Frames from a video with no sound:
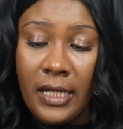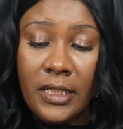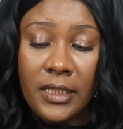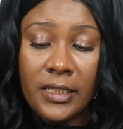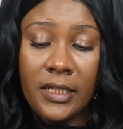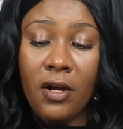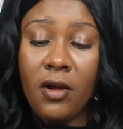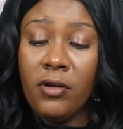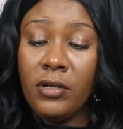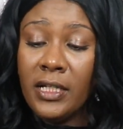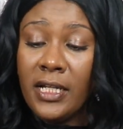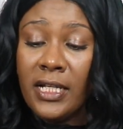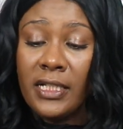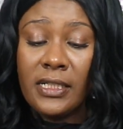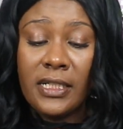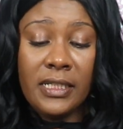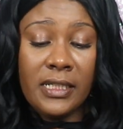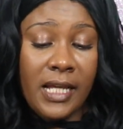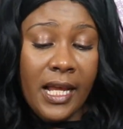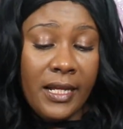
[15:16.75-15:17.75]
It sure
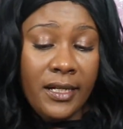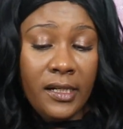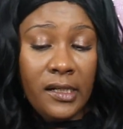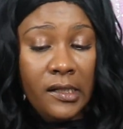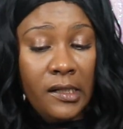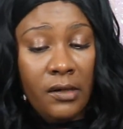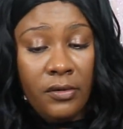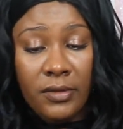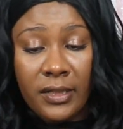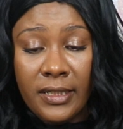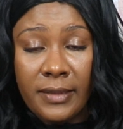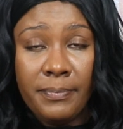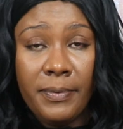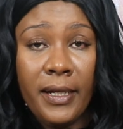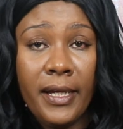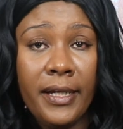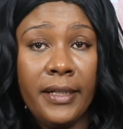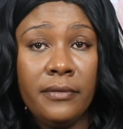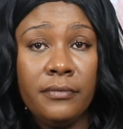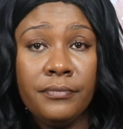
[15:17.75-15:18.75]
is, cause ain't nothing on this
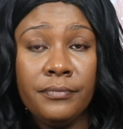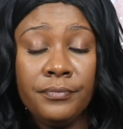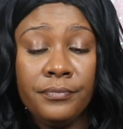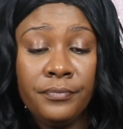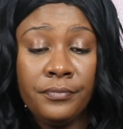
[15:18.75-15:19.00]
plate.